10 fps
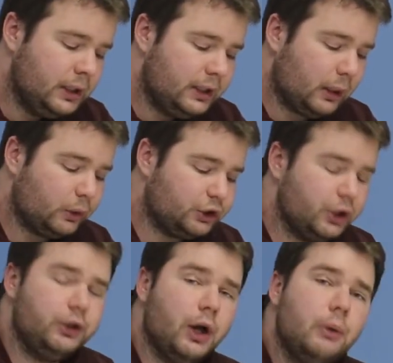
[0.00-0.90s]
Now I
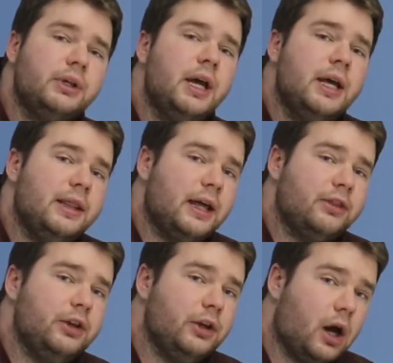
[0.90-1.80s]
should note
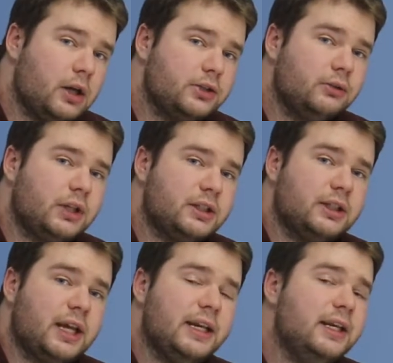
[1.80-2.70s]
that the nozzle
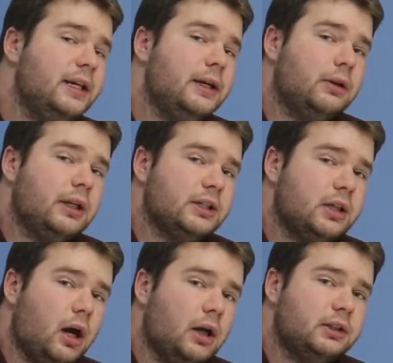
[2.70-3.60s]
doesn't get nearly as
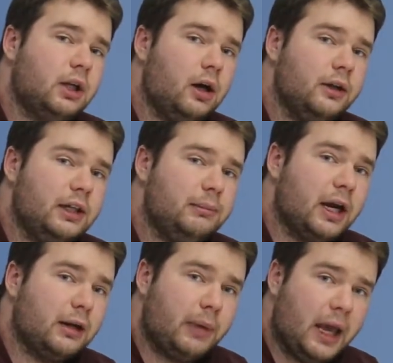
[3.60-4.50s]
hot on the
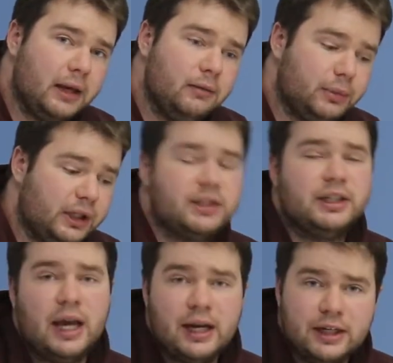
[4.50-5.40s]
MetPen because
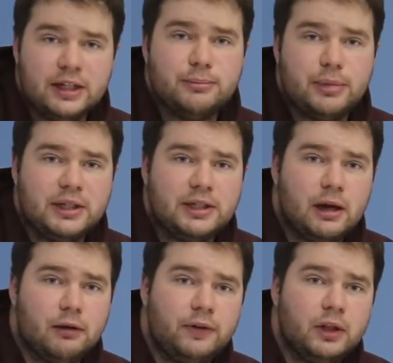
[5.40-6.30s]
again it is
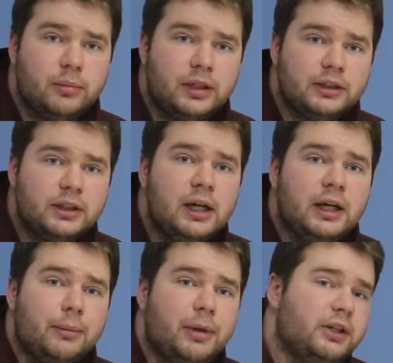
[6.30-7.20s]
PCL filament
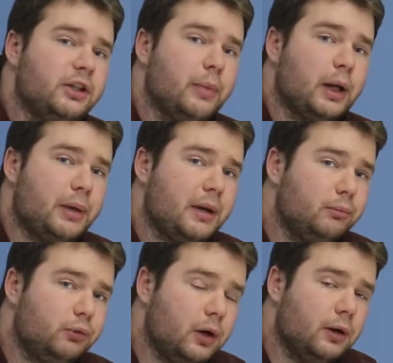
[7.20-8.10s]
compared to the
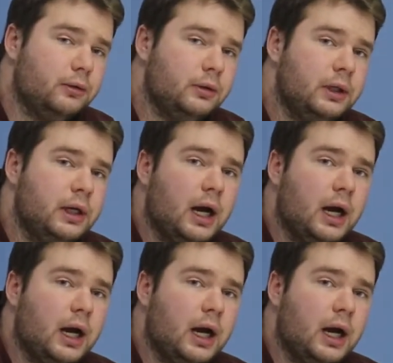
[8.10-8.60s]
MetPen Pro.